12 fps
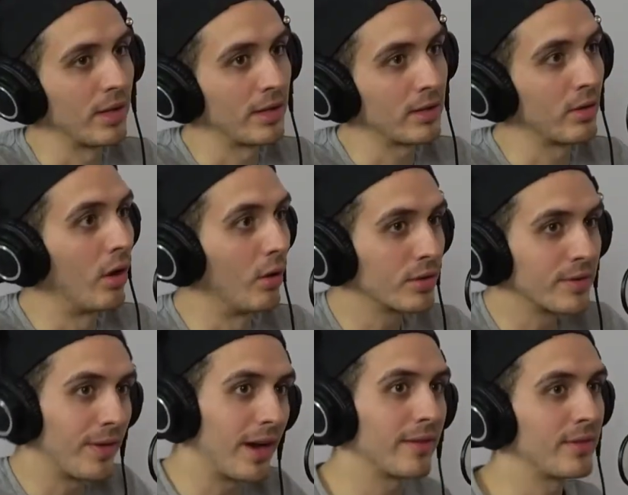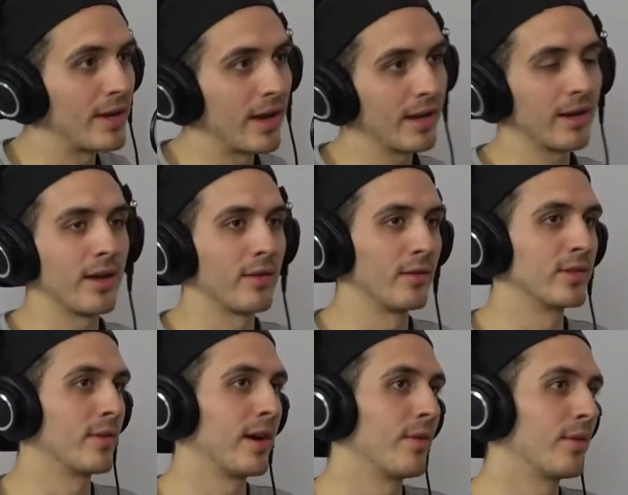like close 5 to 900.
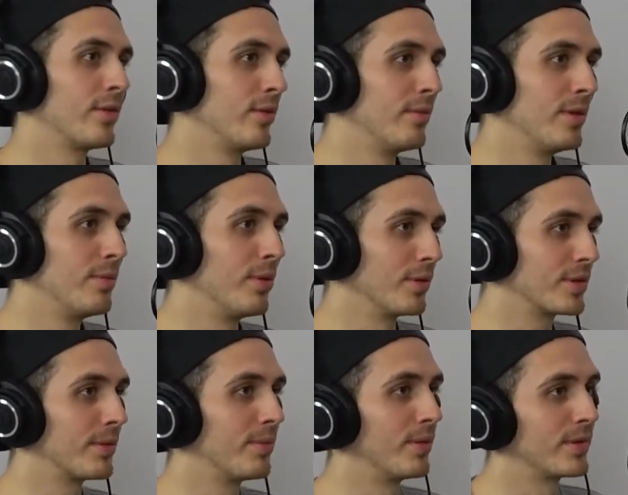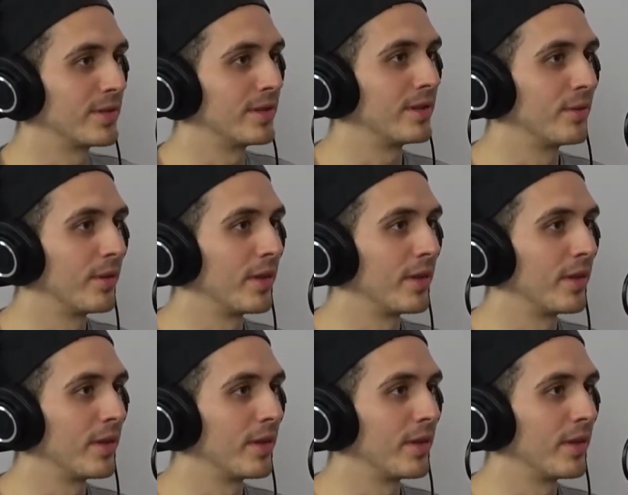So how are 2 people supposed to deal with